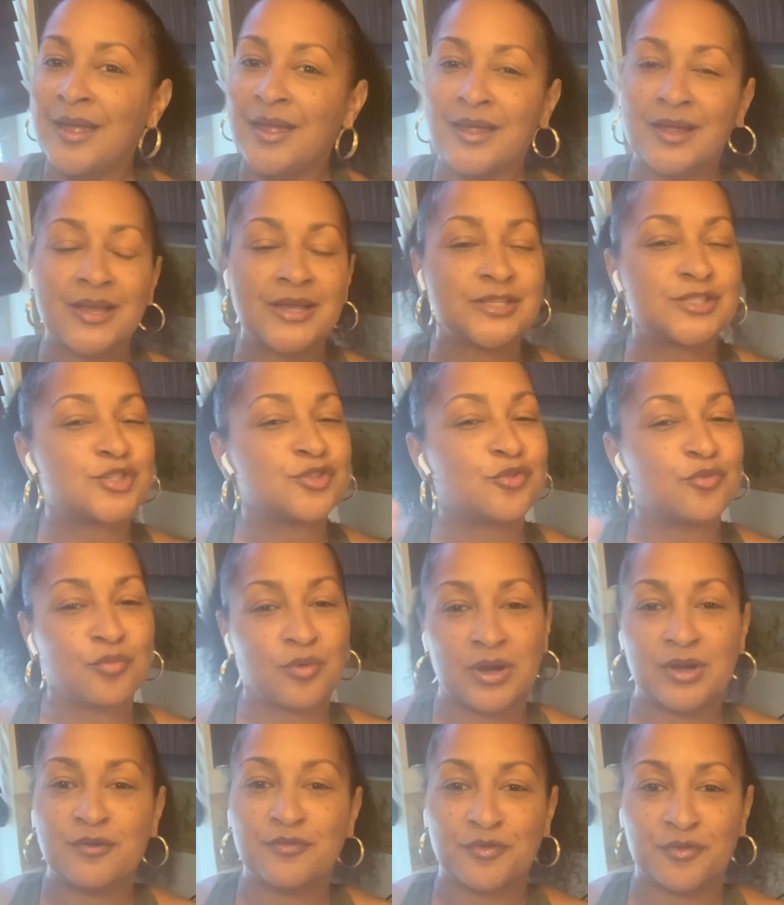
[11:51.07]
It's
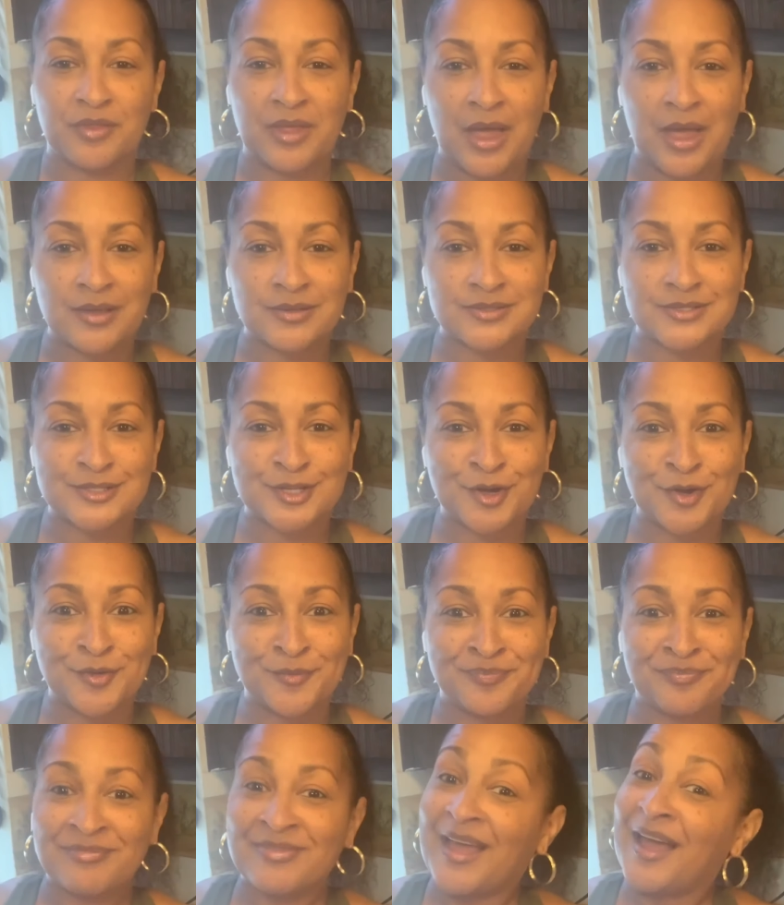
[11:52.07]
great for that. So
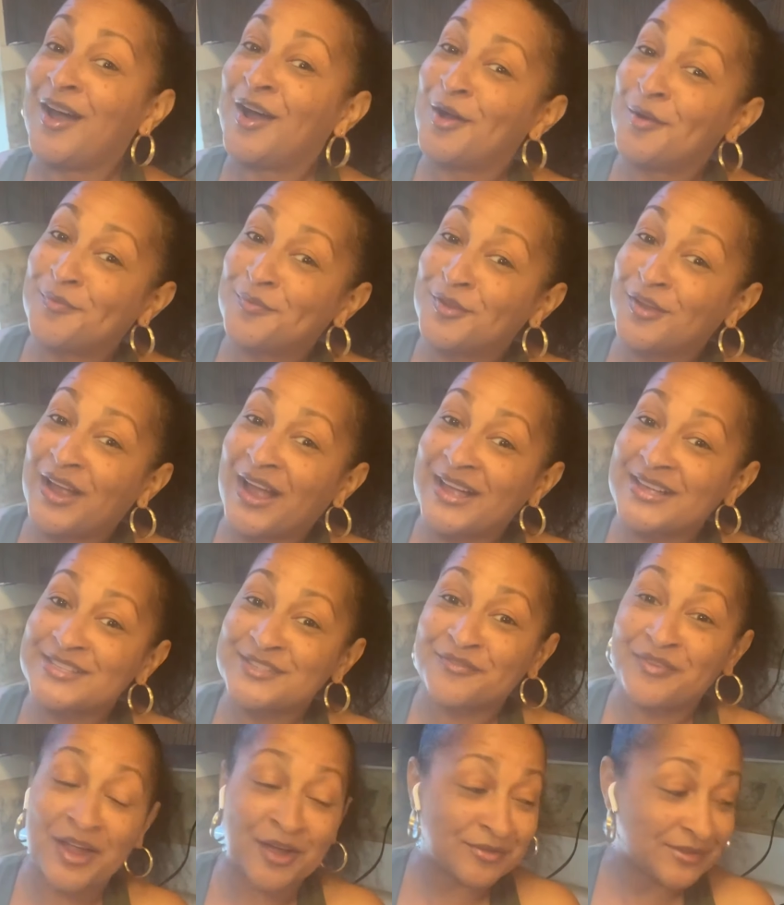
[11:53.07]
hope you guys
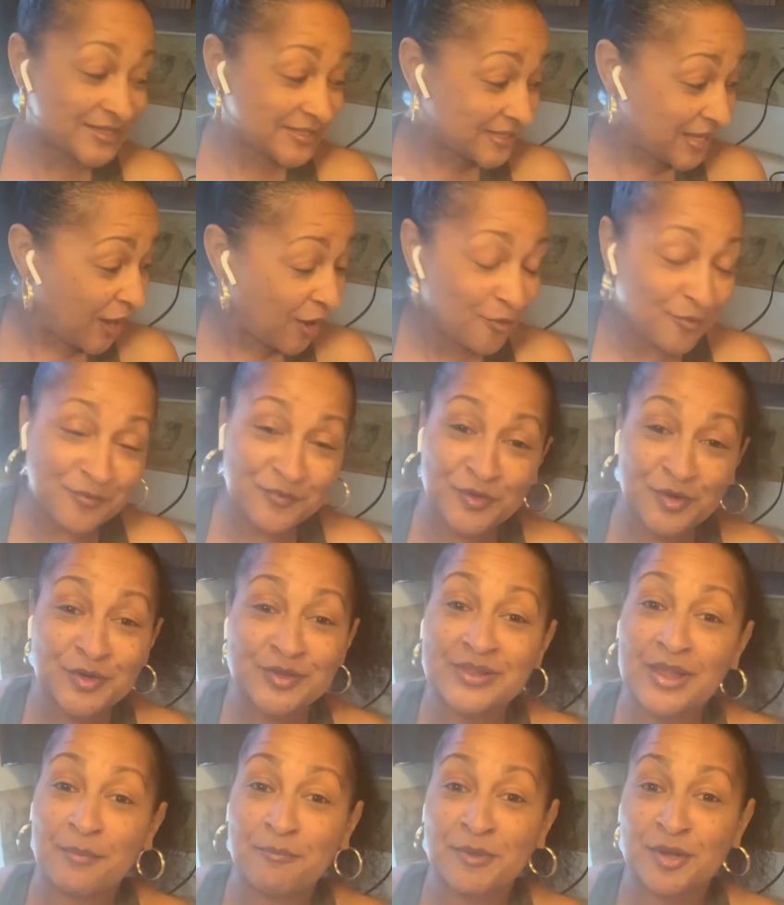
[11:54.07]
found this helpful.
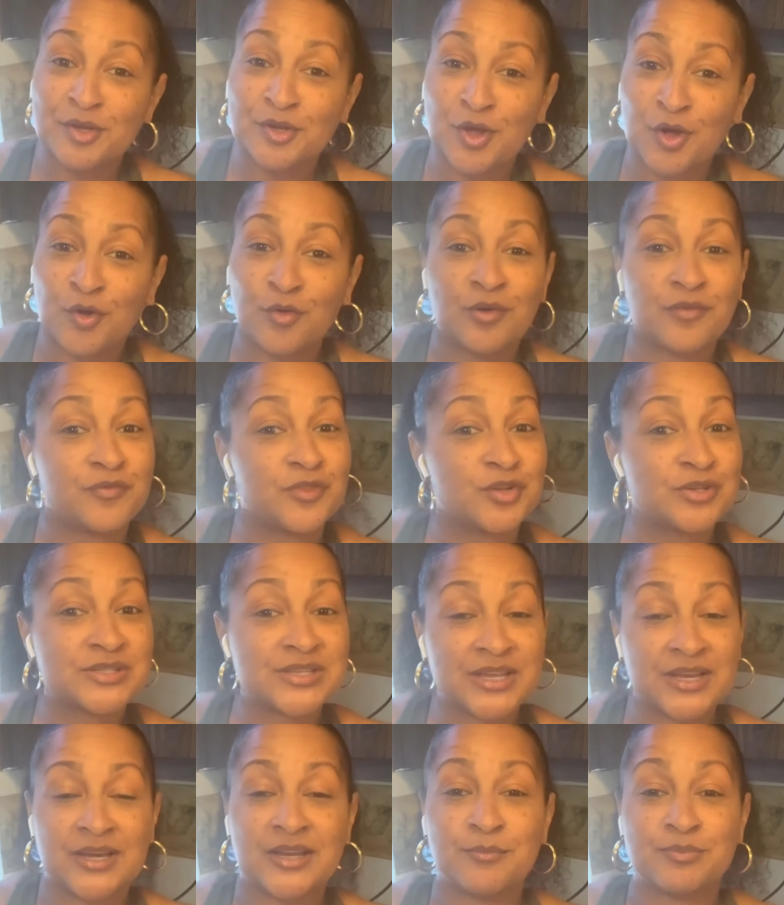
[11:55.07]
Let me know if there's
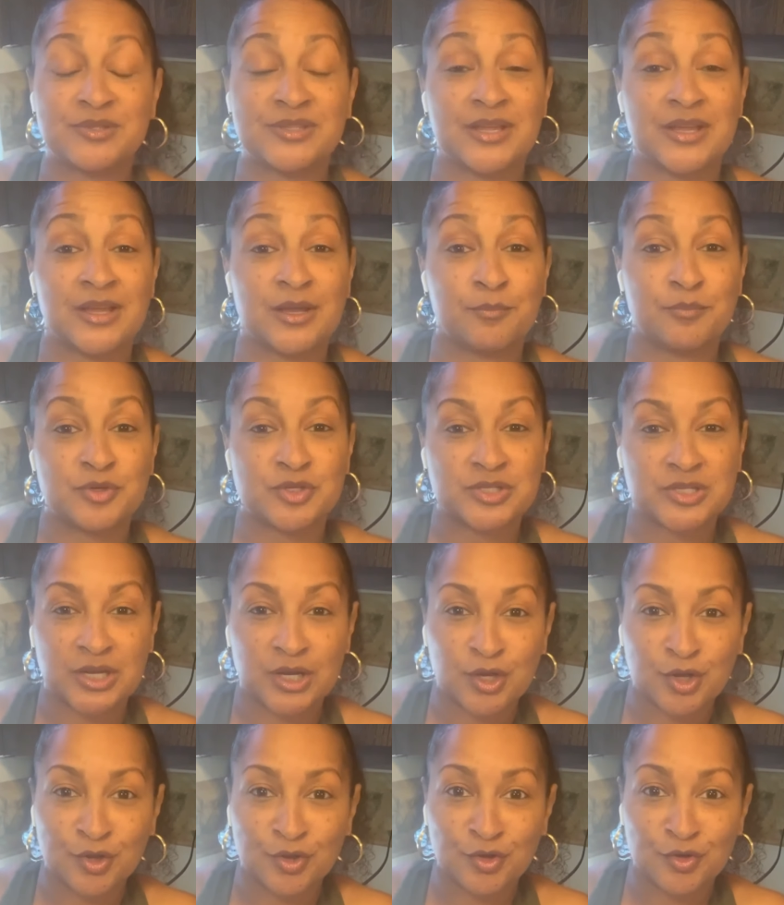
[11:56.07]
anything in
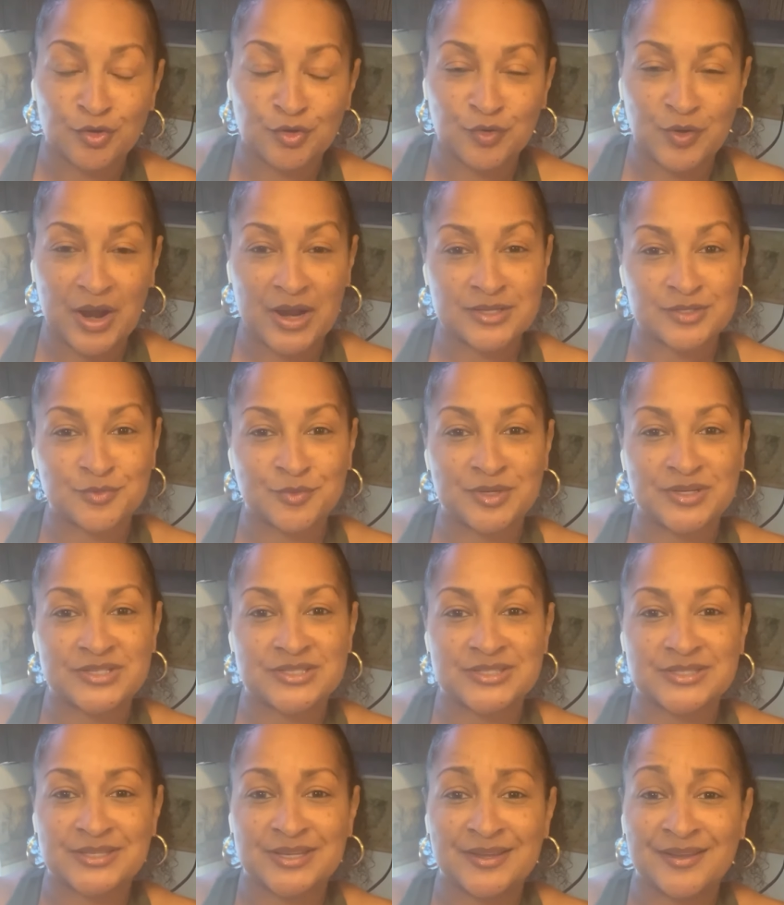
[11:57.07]
particular you guys want to
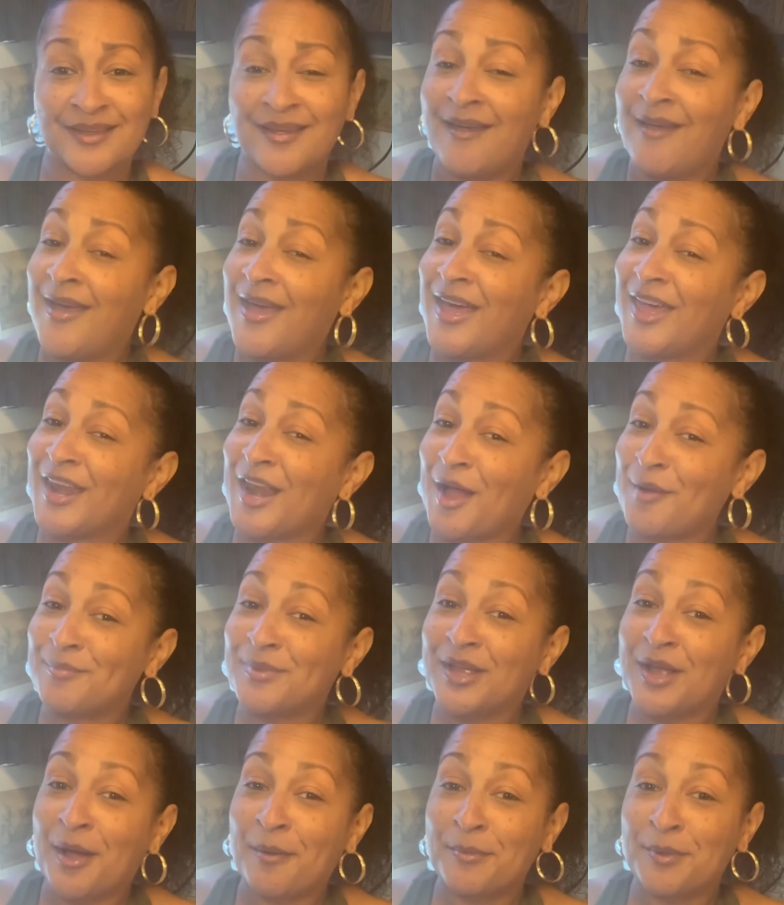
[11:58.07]
see, and I'll be
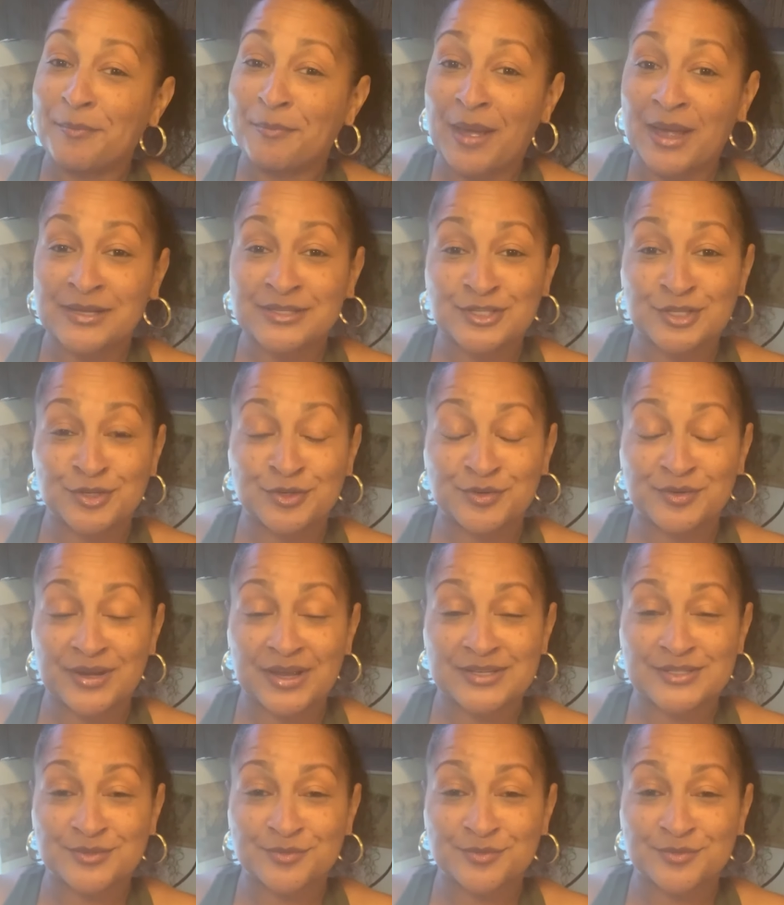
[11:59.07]
coming back to you next